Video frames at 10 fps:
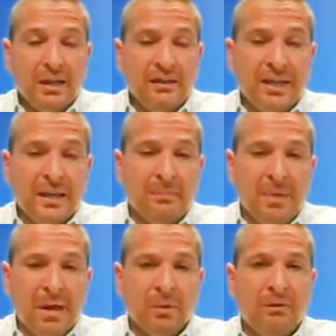the
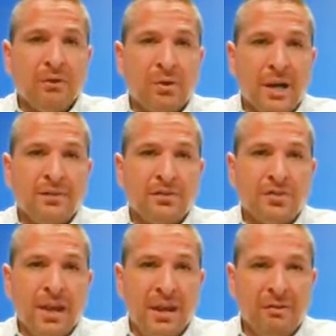amount of credit that
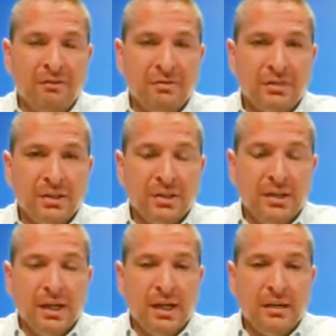you have
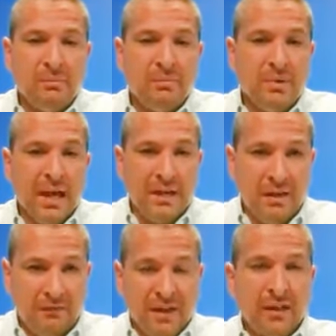uh,
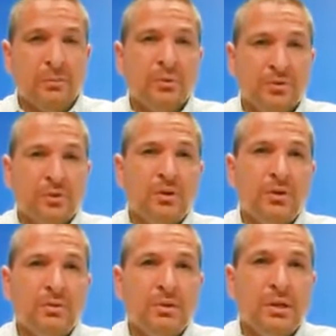available to
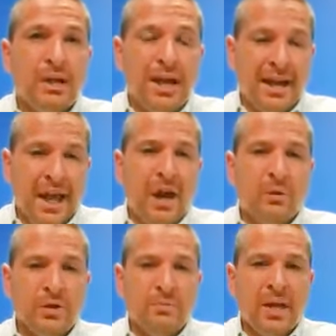you and
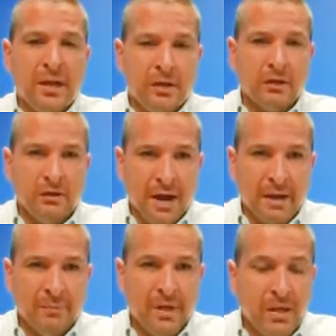how you pay your credit.
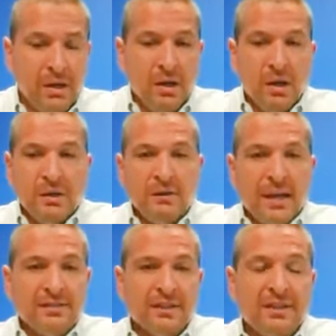
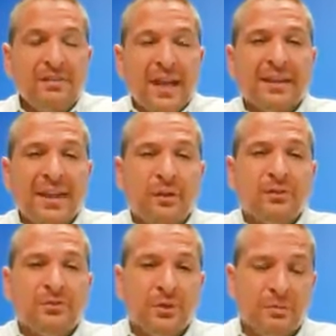That's, that
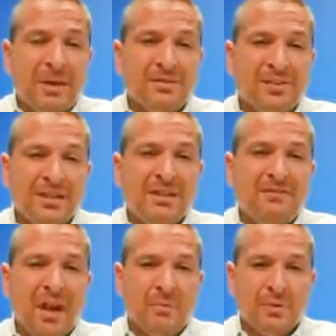accounts for about
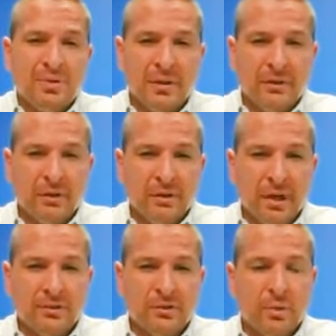sixty-five percent of your
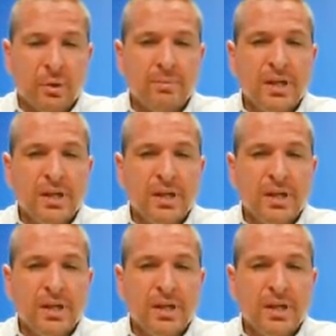credit score.